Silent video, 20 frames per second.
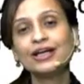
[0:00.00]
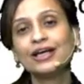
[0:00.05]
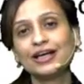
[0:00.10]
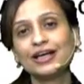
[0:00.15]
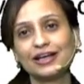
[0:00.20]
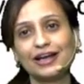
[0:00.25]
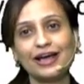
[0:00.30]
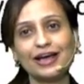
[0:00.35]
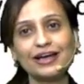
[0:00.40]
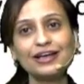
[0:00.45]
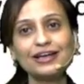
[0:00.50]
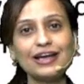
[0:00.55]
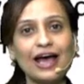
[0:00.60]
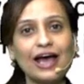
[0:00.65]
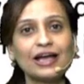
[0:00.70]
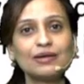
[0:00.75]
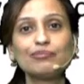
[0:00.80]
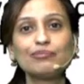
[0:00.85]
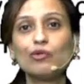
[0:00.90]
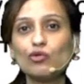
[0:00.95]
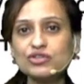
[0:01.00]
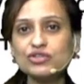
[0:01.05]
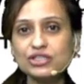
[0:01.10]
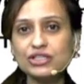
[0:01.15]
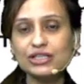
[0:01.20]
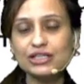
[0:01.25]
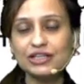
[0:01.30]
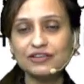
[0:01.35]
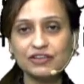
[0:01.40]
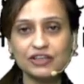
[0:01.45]
right? And
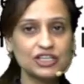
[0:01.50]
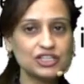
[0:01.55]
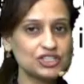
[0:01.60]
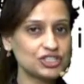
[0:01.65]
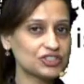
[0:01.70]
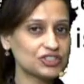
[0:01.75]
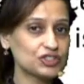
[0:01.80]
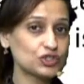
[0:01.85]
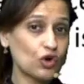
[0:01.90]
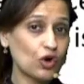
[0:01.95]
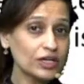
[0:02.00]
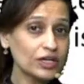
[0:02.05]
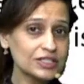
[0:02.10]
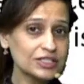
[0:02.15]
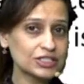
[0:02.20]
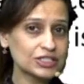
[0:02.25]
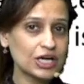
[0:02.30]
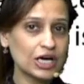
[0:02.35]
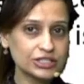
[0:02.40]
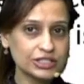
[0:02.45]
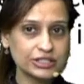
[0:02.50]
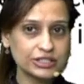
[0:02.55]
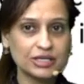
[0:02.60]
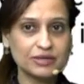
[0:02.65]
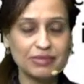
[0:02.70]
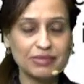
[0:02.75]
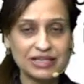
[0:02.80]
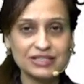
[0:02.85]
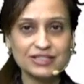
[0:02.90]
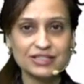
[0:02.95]
post-delivery, she's not started her
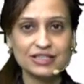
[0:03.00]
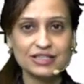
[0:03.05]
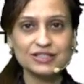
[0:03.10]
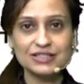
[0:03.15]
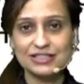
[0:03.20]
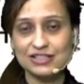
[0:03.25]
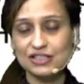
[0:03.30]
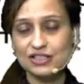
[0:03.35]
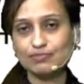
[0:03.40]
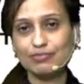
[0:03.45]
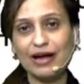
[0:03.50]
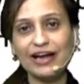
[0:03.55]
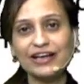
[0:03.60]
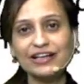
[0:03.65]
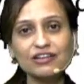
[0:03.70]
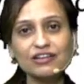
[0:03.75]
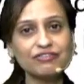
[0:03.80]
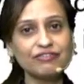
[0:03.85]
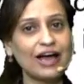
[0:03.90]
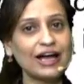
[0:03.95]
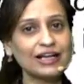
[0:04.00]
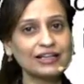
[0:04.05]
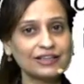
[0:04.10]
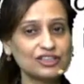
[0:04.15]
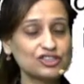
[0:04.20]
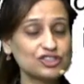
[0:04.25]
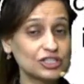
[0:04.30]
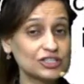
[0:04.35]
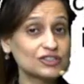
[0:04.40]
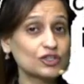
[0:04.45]
menses despite the fact that
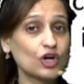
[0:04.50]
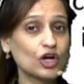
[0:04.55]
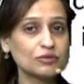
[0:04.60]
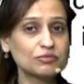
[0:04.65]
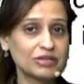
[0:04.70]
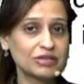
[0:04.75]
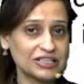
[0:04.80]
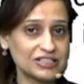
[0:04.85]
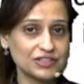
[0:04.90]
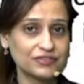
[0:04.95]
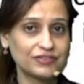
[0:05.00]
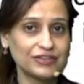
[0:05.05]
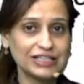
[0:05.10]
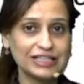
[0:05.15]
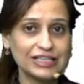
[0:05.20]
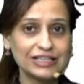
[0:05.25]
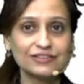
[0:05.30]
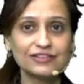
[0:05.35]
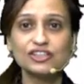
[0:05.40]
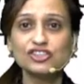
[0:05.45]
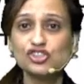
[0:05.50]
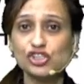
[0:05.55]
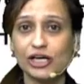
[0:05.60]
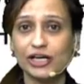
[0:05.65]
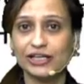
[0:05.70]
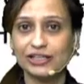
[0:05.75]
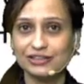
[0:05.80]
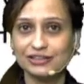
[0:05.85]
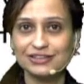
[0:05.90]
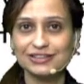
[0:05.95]
she's not breastfeeding the
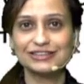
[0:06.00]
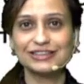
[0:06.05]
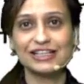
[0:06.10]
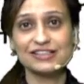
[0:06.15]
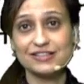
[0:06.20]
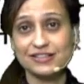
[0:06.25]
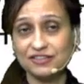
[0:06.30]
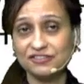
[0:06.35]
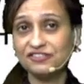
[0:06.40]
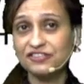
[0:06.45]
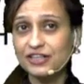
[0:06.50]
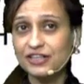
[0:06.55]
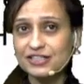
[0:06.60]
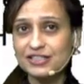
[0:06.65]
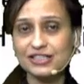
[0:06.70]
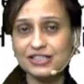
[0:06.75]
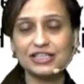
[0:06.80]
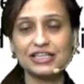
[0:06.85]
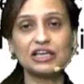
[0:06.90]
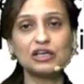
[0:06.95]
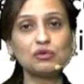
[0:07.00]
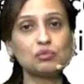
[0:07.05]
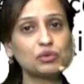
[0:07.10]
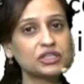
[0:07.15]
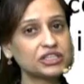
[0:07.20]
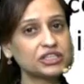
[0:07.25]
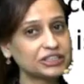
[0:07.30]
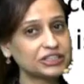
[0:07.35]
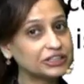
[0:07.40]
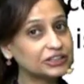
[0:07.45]
child. That's the first
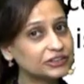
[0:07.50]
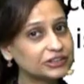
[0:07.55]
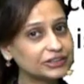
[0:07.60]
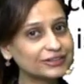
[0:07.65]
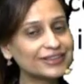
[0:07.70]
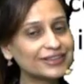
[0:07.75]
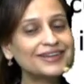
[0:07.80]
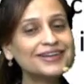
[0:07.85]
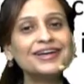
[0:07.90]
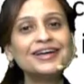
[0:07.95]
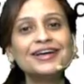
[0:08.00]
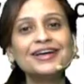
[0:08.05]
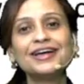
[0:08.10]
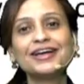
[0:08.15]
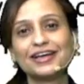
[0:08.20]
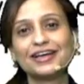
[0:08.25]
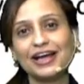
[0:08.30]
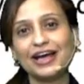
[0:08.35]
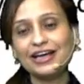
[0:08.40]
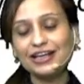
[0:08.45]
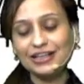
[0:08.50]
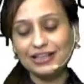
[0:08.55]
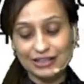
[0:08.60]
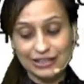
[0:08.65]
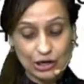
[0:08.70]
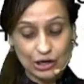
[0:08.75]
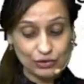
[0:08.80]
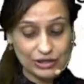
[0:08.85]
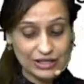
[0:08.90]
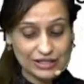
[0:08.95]
keyword here, right?
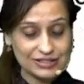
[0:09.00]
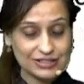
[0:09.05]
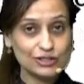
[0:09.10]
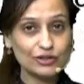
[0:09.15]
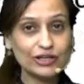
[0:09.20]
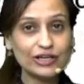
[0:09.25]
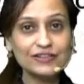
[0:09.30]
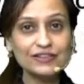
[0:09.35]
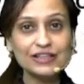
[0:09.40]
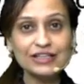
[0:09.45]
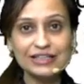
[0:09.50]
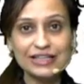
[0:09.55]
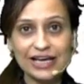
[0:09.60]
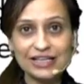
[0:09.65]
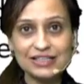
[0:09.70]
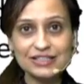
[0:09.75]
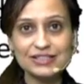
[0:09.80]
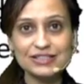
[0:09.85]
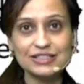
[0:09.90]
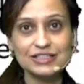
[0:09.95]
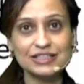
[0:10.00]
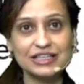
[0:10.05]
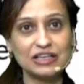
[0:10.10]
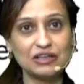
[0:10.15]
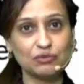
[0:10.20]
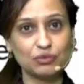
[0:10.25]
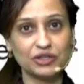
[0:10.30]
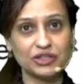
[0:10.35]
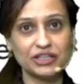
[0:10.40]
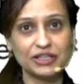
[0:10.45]
Now let's look at the next
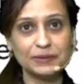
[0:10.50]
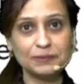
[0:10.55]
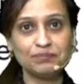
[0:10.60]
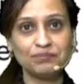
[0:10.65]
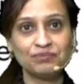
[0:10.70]
keyword.